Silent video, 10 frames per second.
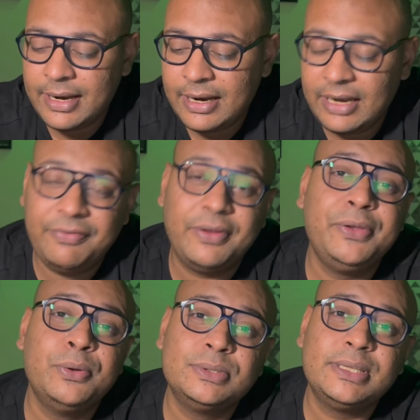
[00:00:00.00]
If you're
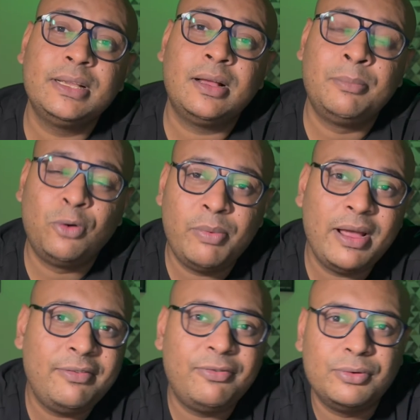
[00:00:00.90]
using a
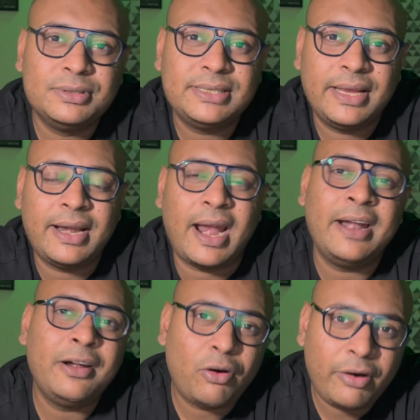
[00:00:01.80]
mobile phone, say an
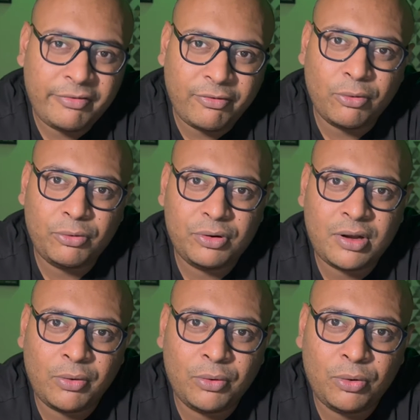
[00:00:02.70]
Android phone to
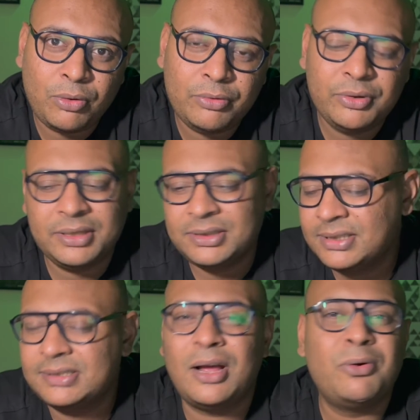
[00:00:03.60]
download, you can
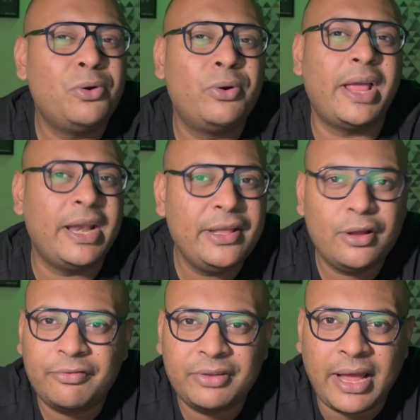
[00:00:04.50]
just download any
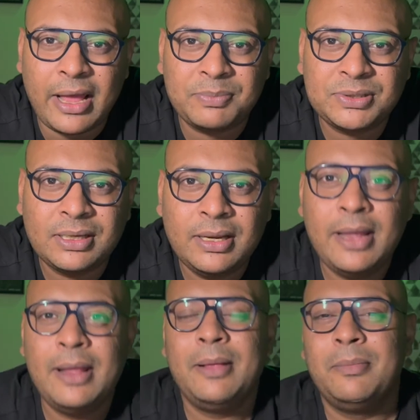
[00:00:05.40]
of the apps.
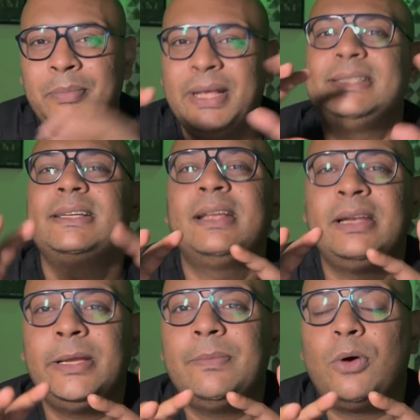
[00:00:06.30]

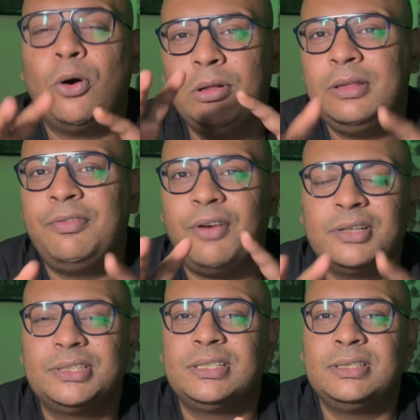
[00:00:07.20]
Basically, all the
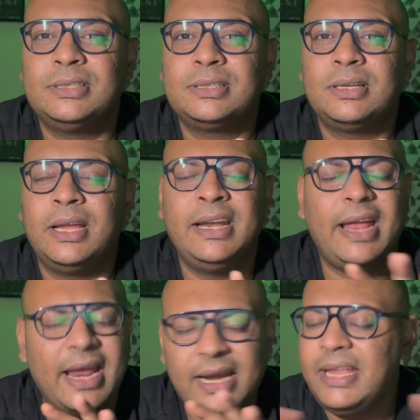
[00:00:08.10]
functions in
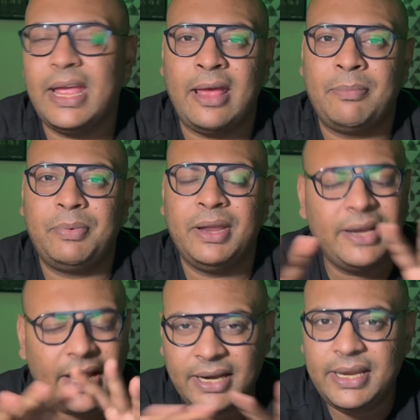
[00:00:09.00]
any app,
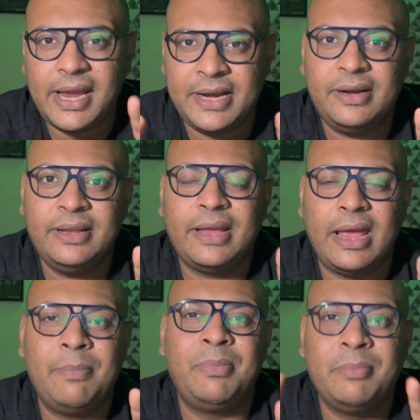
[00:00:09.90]
in any editing
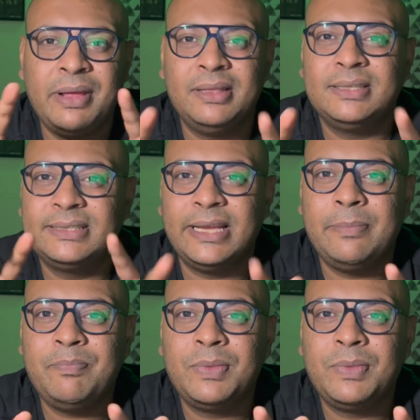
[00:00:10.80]
app remain the same.